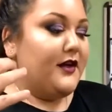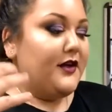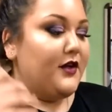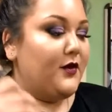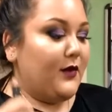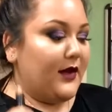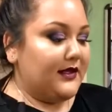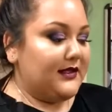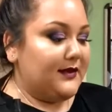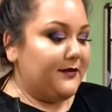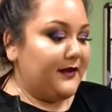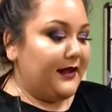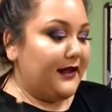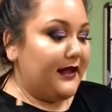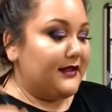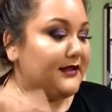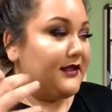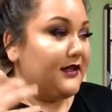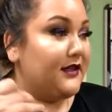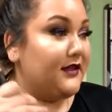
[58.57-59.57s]
You want something
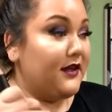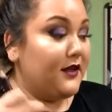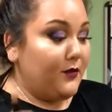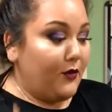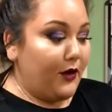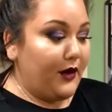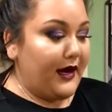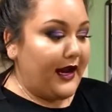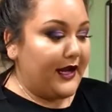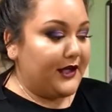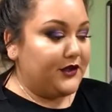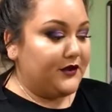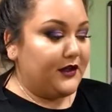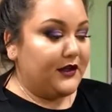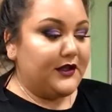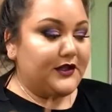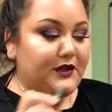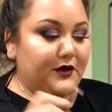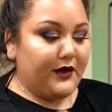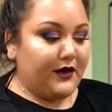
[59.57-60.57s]
that's going to look more natural,
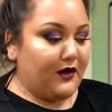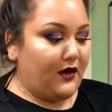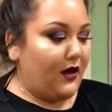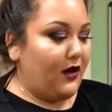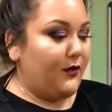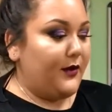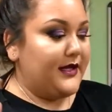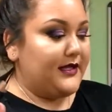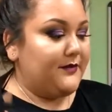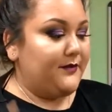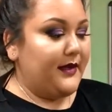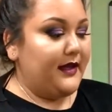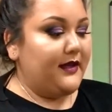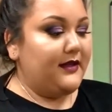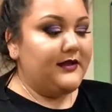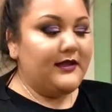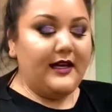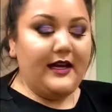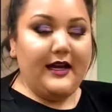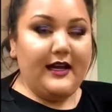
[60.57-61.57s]
because you can always
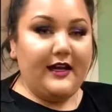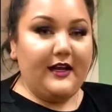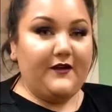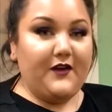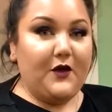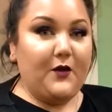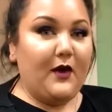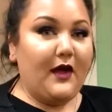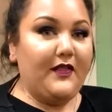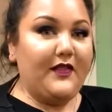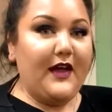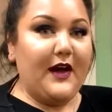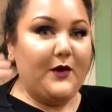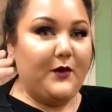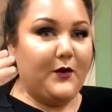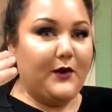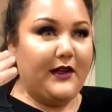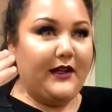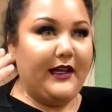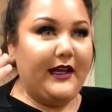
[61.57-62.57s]
build if you want that
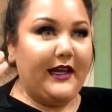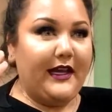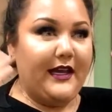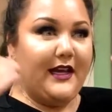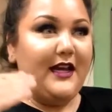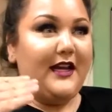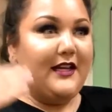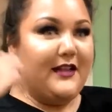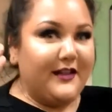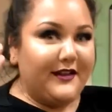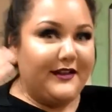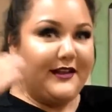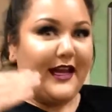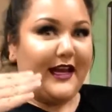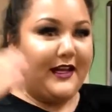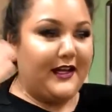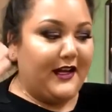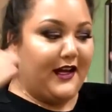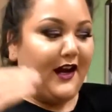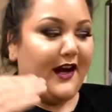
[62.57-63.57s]
really
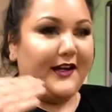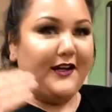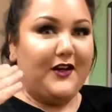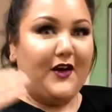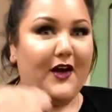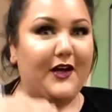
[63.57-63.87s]
like cut